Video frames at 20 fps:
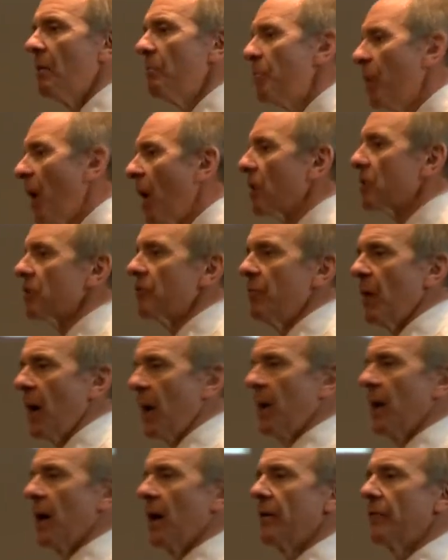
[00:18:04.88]
Part of
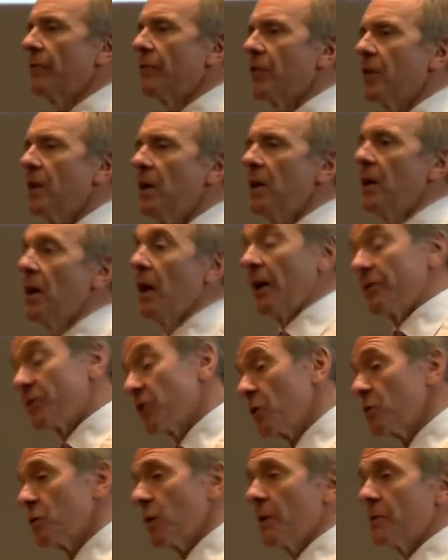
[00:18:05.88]
my life, I
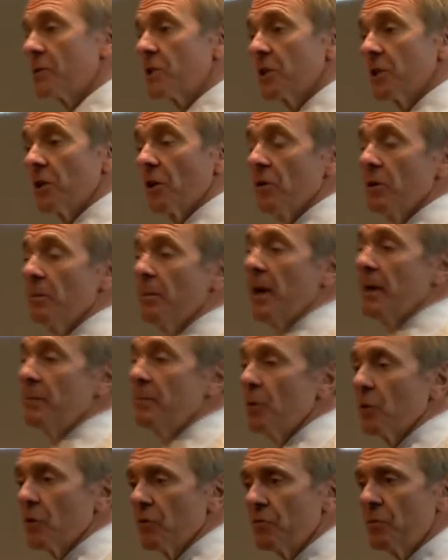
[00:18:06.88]
told you I was sitting on the main
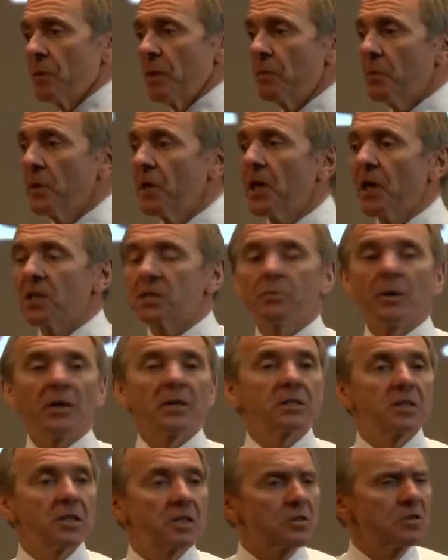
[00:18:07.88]
board of BP. I
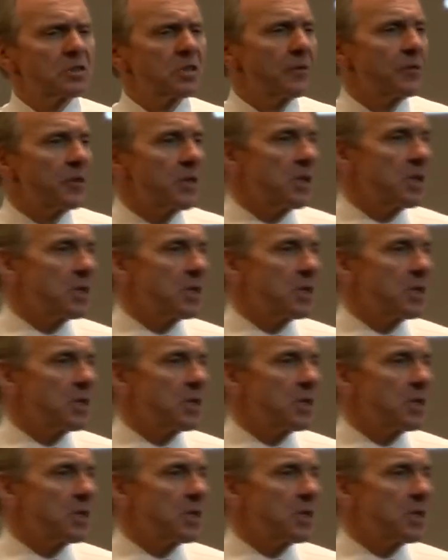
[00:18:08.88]
spent 6 or 7